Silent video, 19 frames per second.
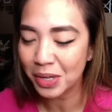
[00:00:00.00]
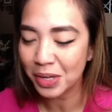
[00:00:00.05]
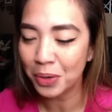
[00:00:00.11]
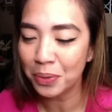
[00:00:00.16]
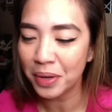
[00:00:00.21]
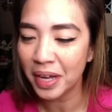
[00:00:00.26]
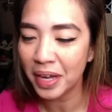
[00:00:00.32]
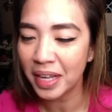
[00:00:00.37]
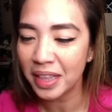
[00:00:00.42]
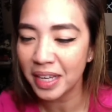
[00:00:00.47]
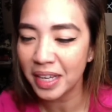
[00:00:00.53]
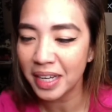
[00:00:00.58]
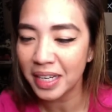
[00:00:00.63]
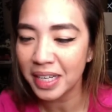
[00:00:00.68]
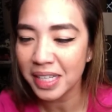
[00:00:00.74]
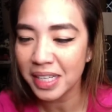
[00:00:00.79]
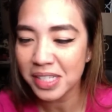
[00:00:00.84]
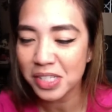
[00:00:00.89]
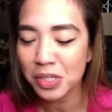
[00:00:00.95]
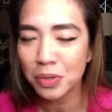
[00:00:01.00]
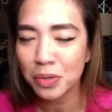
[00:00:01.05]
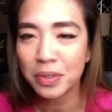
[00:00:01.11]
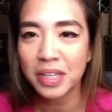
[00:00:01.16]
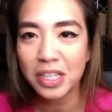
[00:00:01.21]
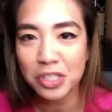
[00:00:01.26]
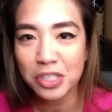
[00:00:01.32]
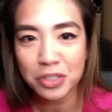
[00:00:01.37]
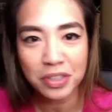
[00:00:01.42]
Okay, ladies? So
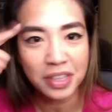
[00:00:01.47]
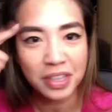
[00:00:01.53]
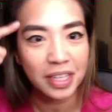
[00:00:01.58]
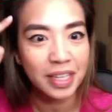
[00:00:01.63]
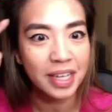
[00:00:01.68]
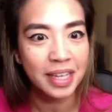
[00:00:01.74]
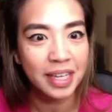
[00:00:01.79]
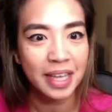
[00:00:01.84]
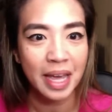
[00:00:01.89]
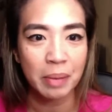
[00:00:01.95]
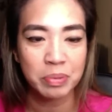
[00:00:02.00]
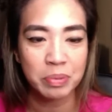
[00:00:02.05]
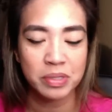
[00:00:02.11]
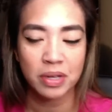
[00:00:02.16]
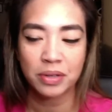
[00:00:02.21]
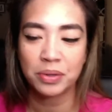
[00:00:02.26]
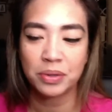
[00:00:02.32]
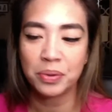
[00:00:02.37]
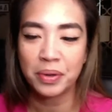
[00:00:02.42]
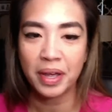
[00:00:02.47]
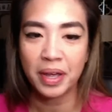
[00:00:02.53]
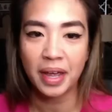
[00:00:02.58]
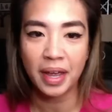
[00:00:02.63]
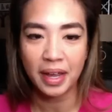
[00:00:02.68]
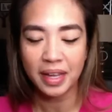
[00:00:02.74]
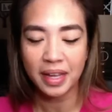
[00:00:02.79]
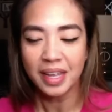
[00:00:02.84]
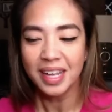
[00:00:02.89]
get your thinking caps on,
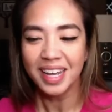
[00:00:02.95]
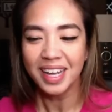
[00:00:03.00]
okay?